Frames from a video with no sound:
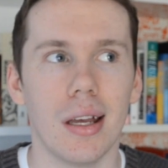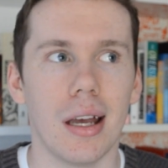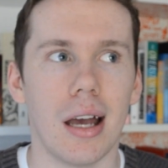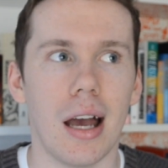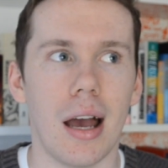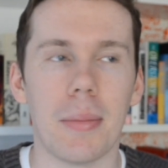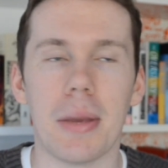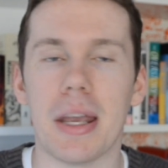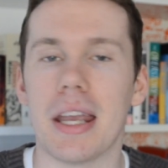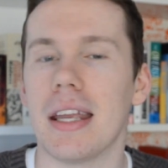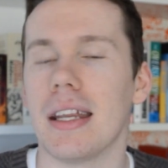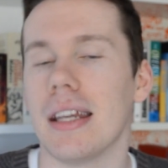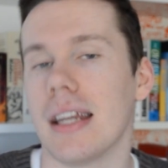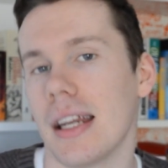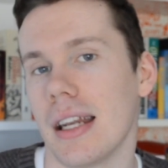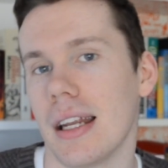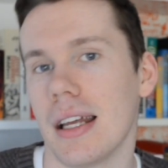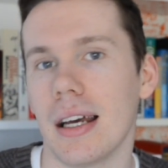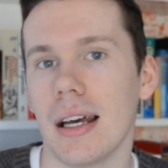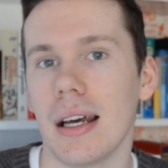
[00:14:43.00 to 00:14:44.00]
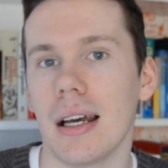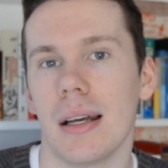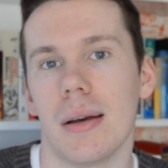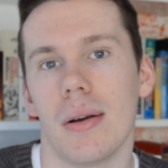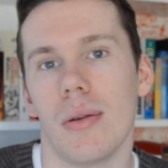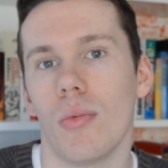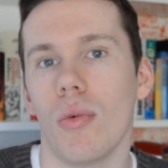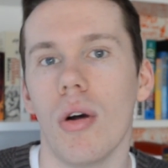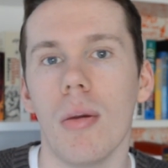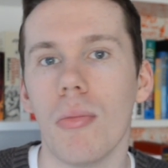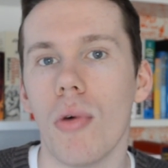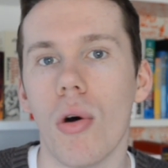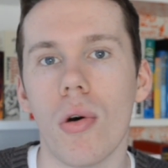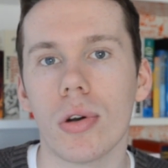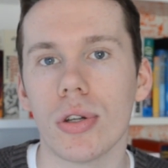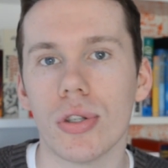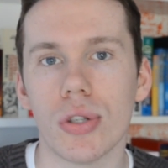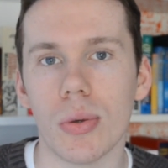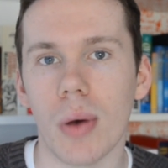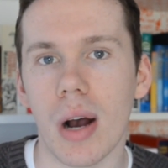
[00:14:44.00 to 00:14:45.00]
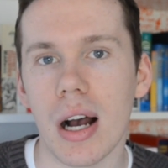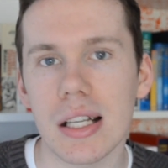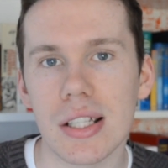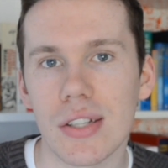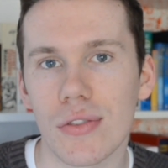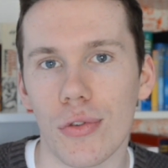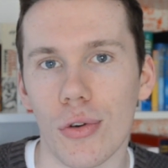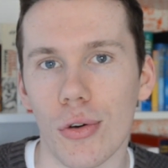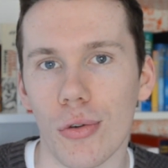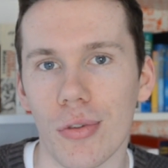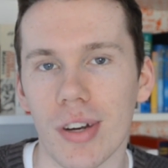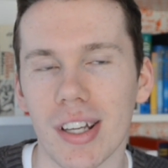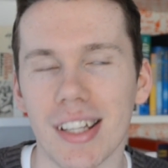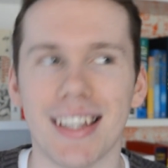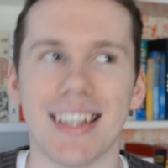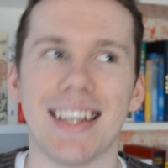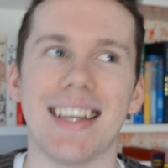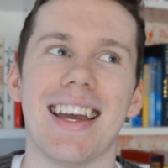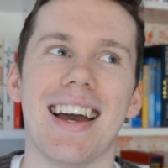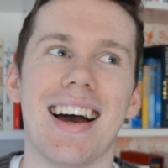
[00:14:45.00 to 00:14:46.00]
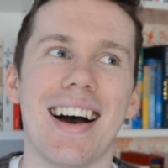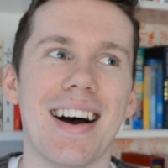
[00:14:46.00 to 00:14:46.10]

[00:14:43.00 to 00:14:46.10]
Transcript: I mean, what more could you ask for, really?